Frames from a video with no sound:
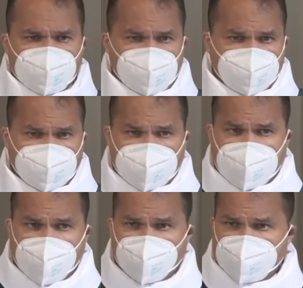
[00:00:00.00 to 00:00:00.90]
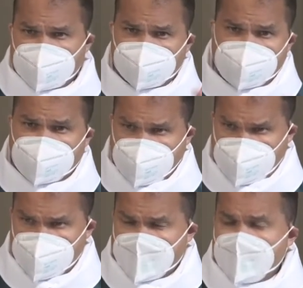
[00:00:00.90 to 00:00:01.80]
for that happiness, thinking
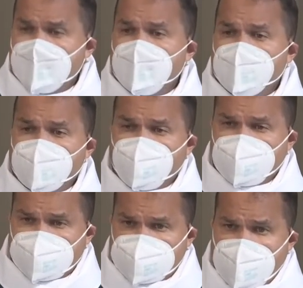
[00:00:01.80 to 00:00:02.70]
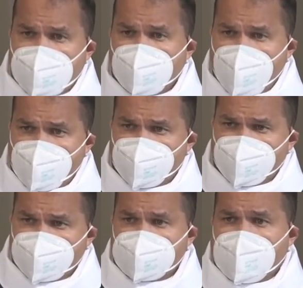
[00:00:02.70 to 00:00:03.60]
that if we can knock off the
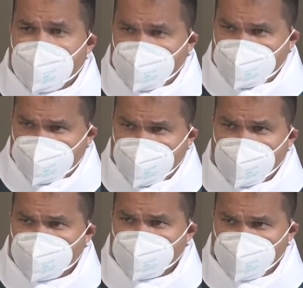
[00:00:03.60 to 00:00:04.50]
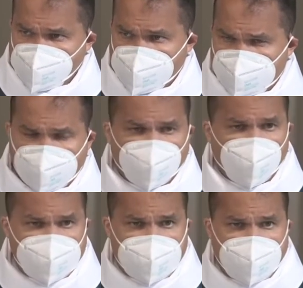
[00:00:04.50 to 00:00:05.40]
items of our to do list, that we'll be
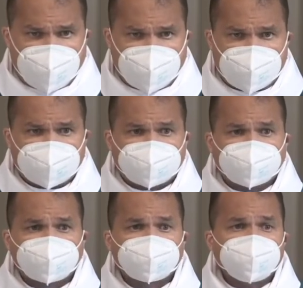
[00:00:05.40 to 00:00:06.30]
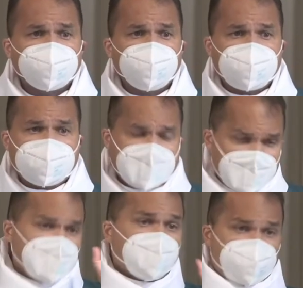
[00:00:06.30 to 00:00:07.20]
happier.
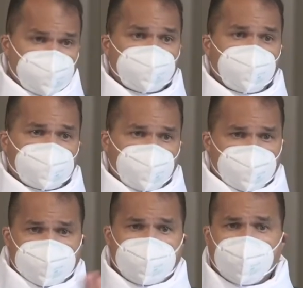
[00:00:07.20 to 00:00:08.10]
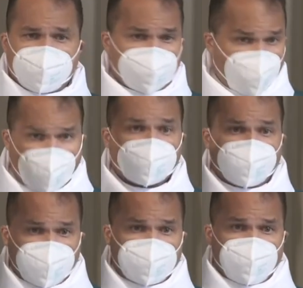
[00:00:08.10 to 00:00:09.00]
Let me tell you on behalf of all of
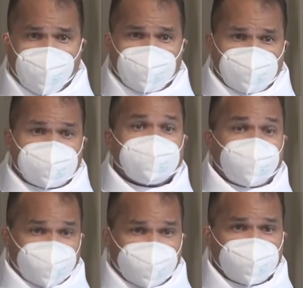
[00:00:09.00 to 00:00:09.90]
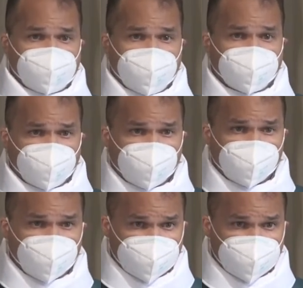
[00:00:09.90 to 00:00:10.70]
those who actually get things done in the world